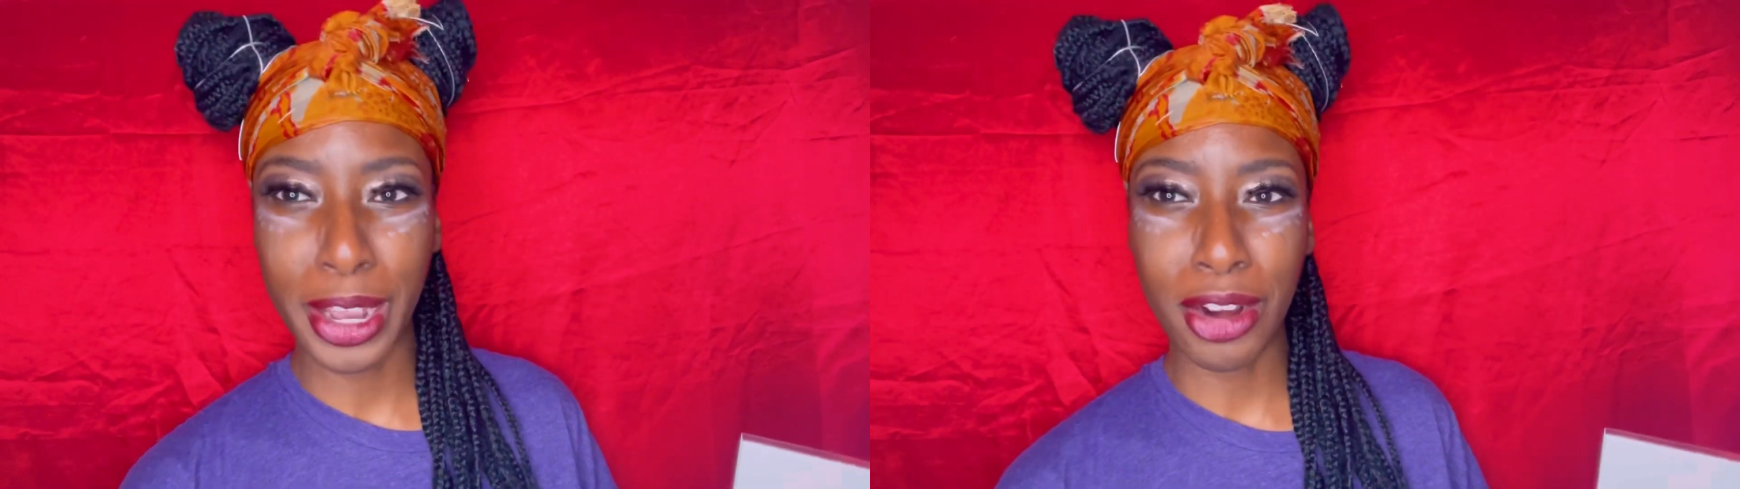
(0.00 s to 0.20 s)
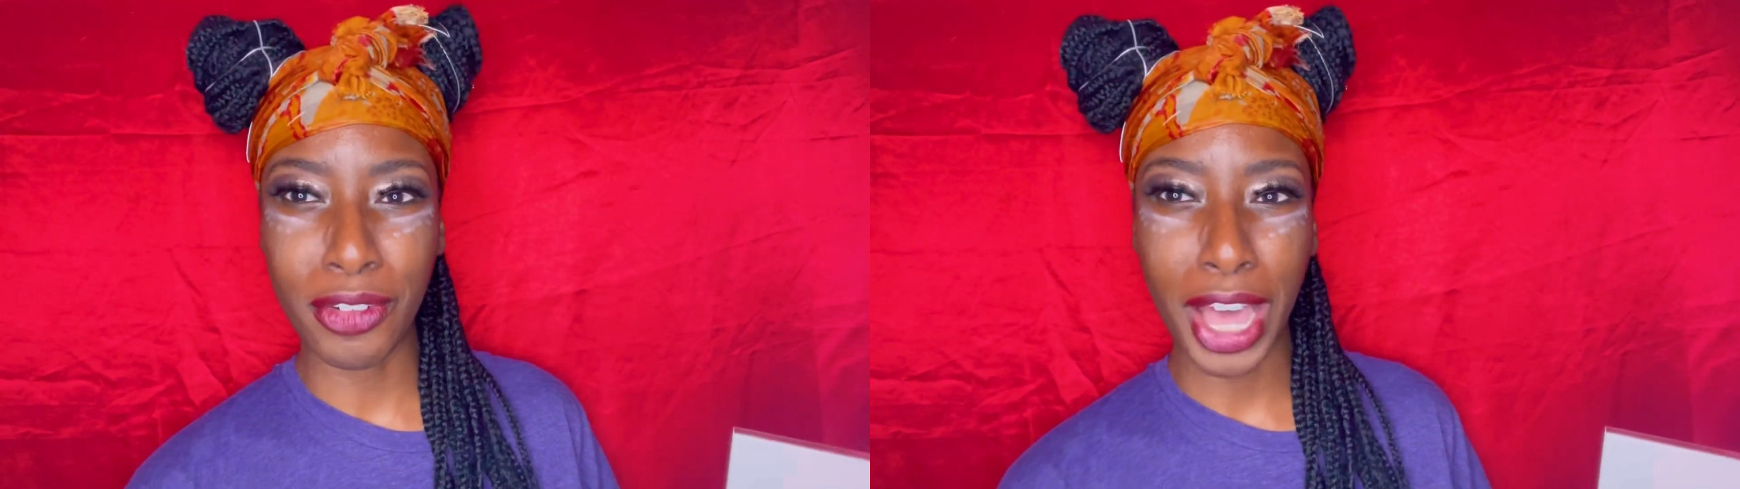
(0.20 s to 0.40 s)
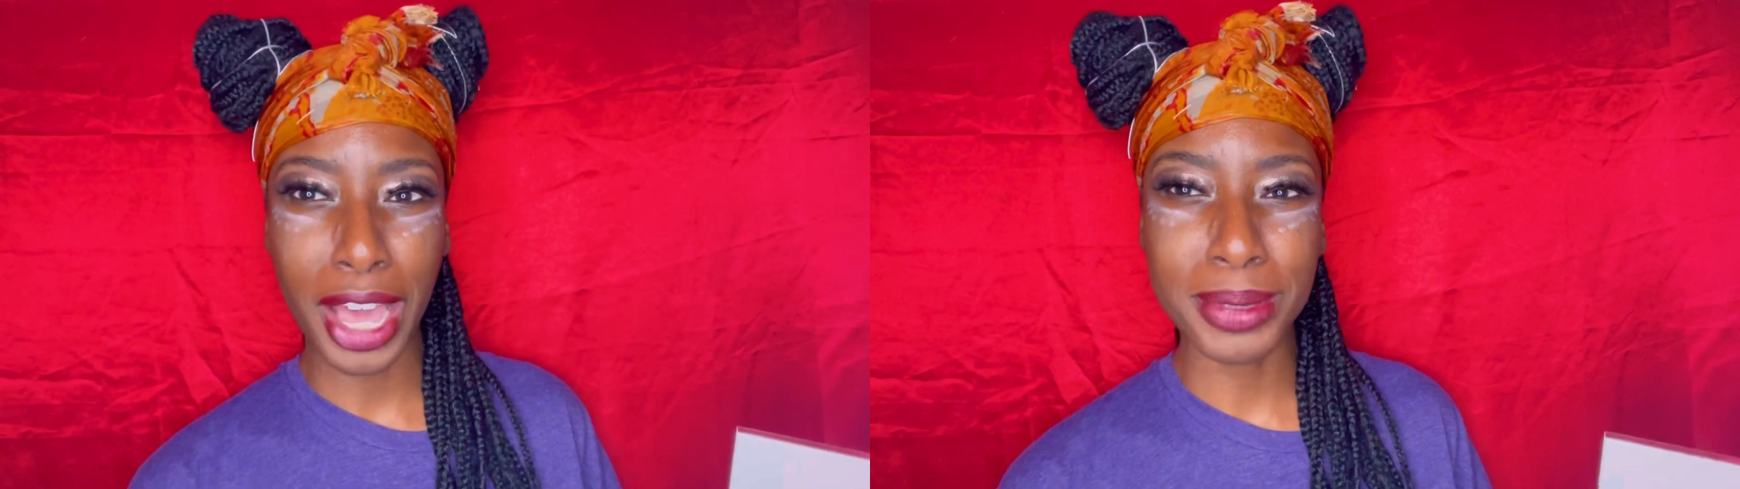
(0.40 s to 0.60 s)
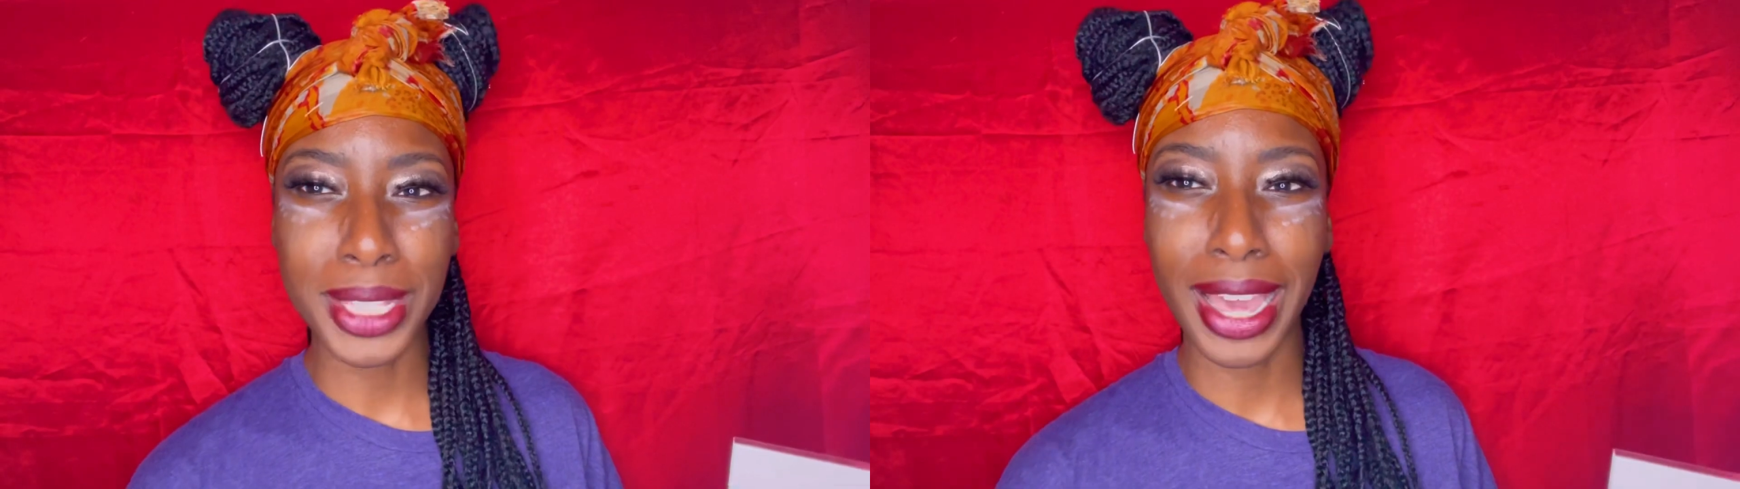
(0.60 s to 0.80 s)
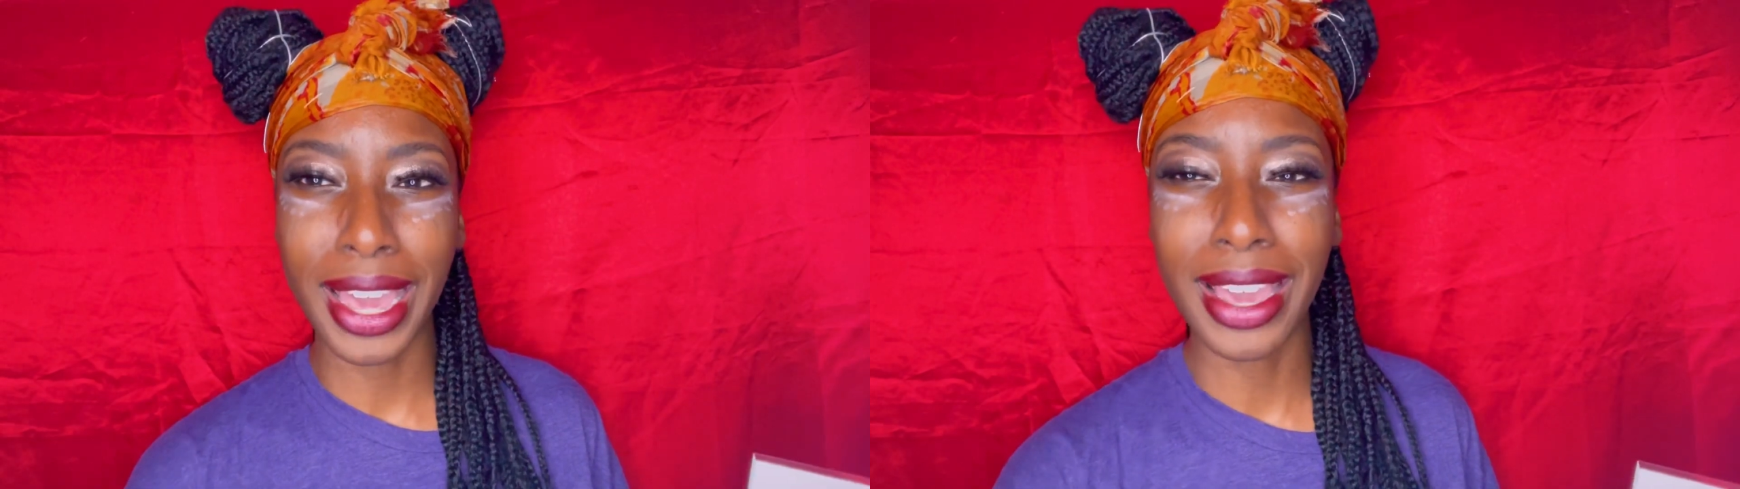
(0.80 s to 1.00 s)

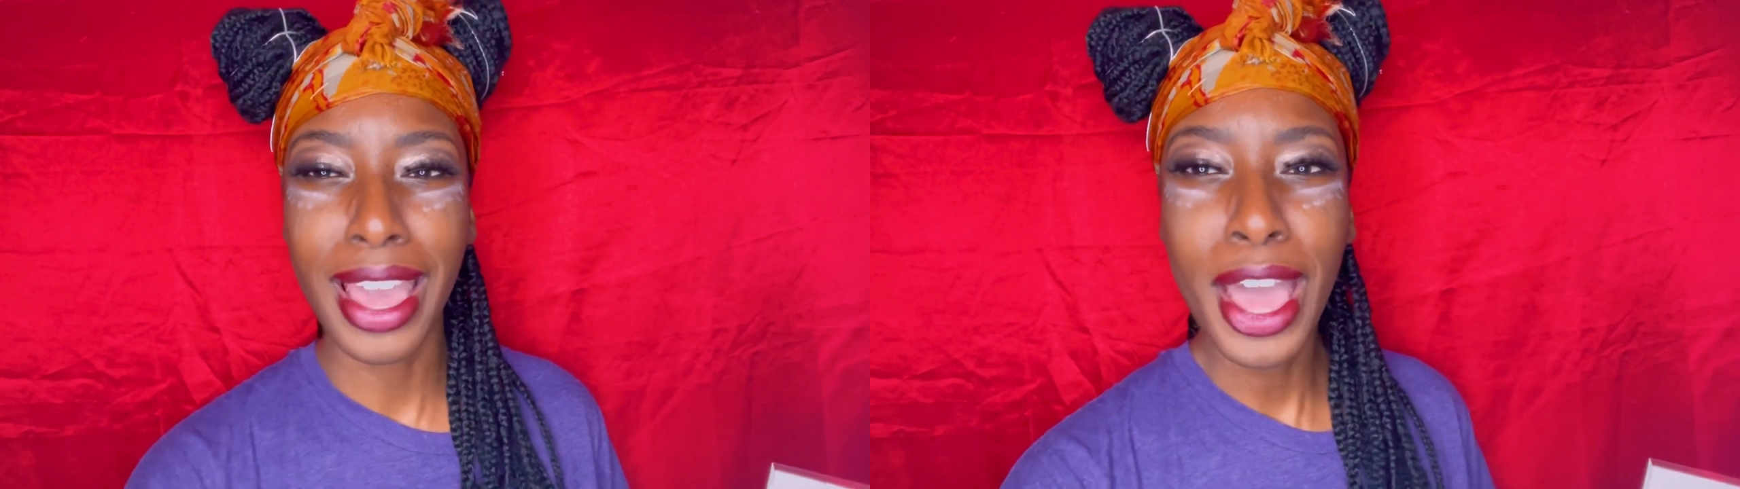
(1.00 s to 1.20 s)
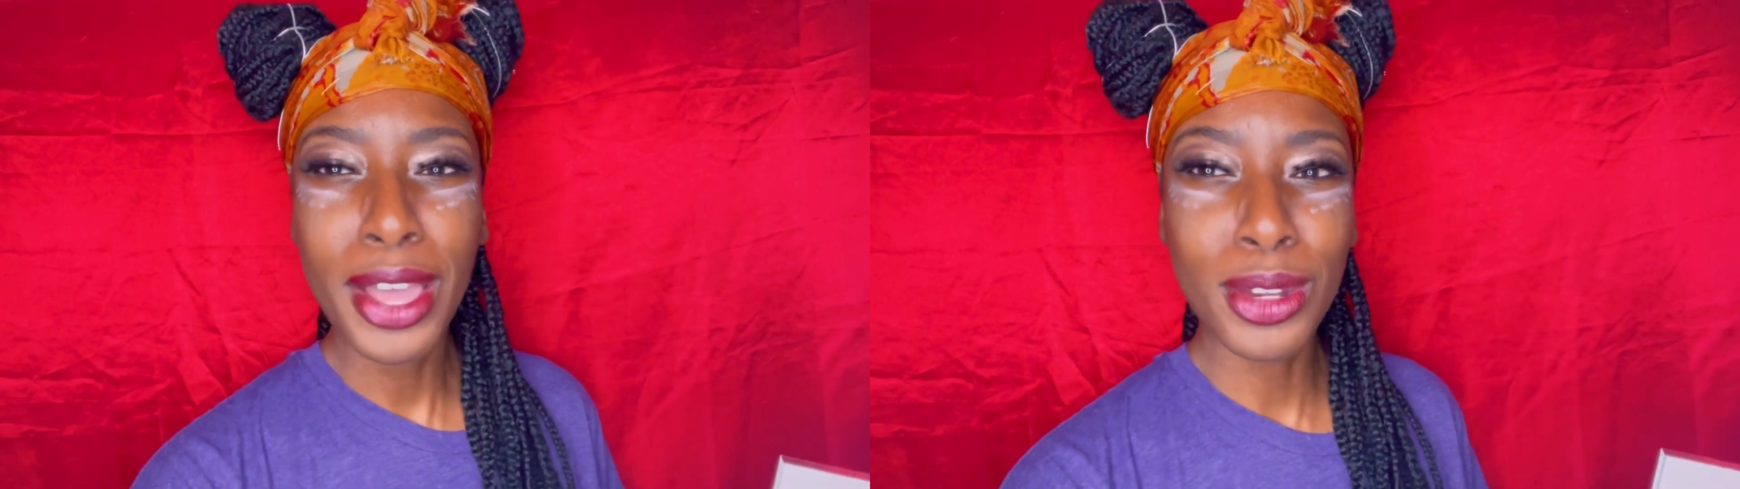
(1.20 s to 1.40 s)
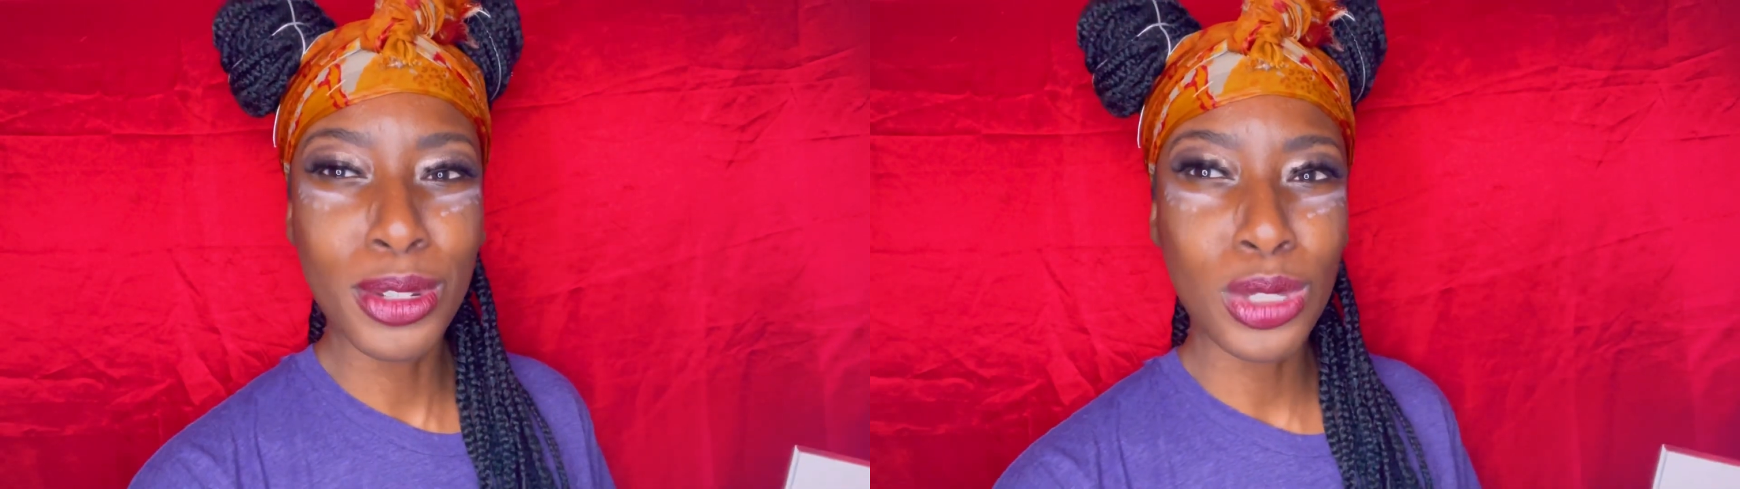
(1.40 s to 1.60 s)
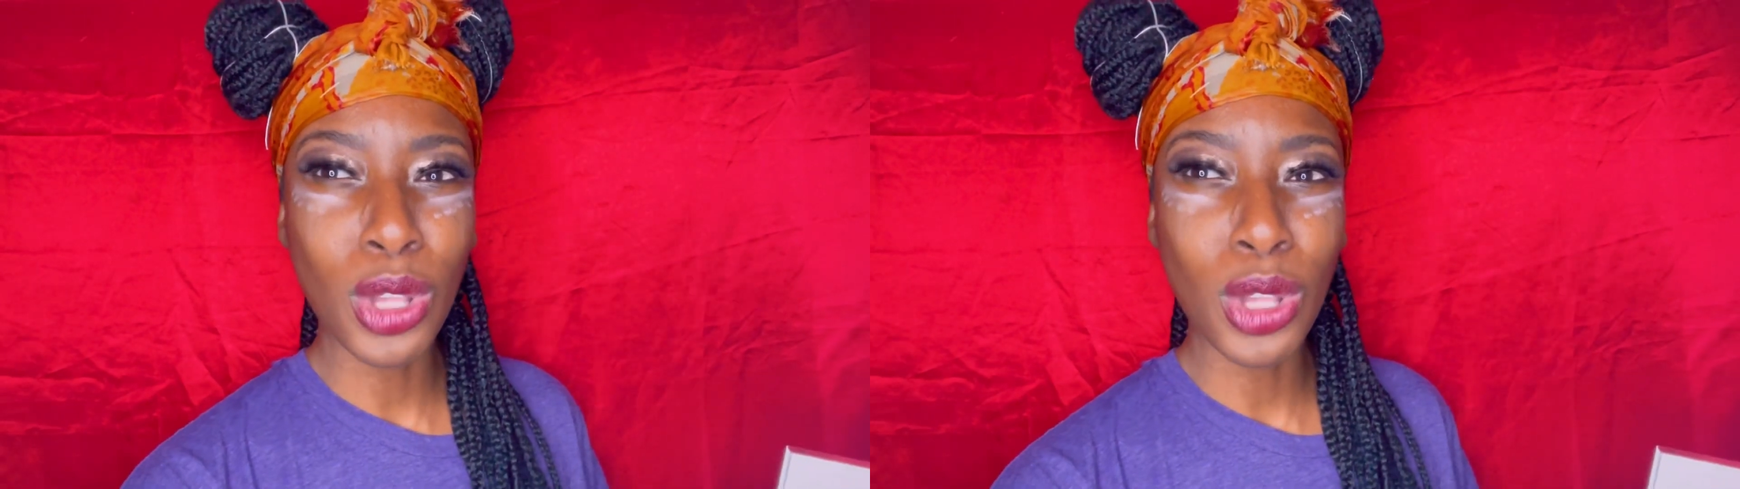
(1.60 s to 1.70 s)
vibes. There's